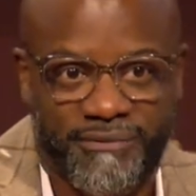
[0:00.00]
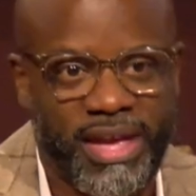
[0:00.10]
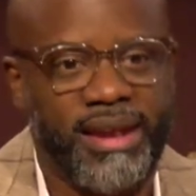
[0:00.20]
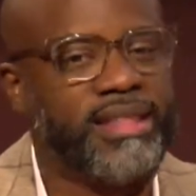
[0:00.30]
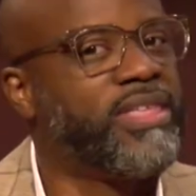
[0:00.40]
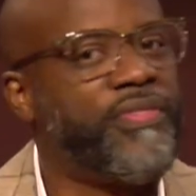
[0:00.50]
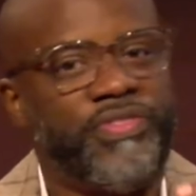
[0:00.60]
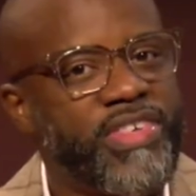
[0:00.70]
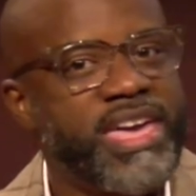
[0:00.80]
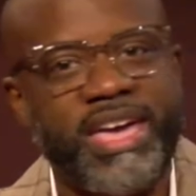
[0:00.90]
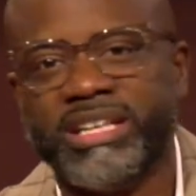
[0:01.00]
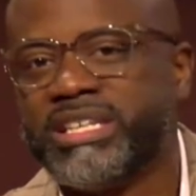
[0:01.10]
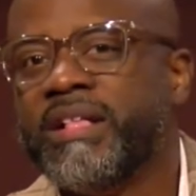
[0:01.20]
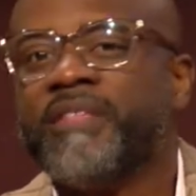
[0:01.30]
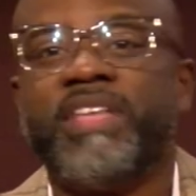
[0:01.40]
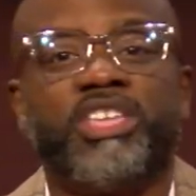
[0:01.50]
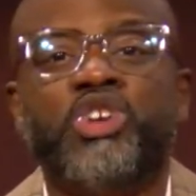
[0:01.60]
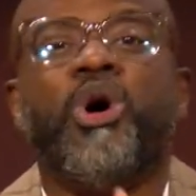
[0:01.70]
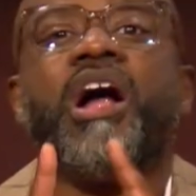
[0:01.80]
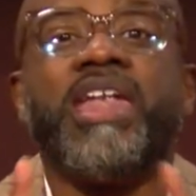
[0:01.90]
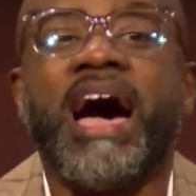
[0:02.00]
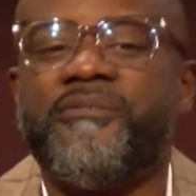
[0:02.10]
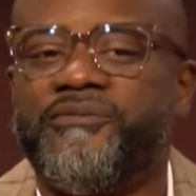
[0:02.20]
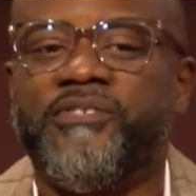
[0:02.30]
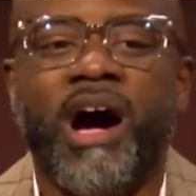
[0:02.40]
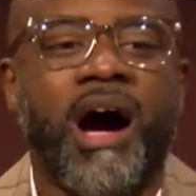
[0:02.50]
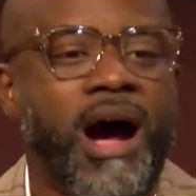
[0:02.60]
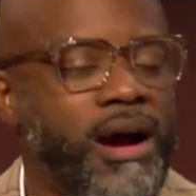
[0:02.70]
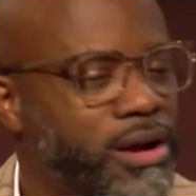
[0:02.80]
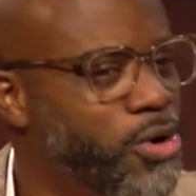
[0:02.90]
that, that things that you are not far.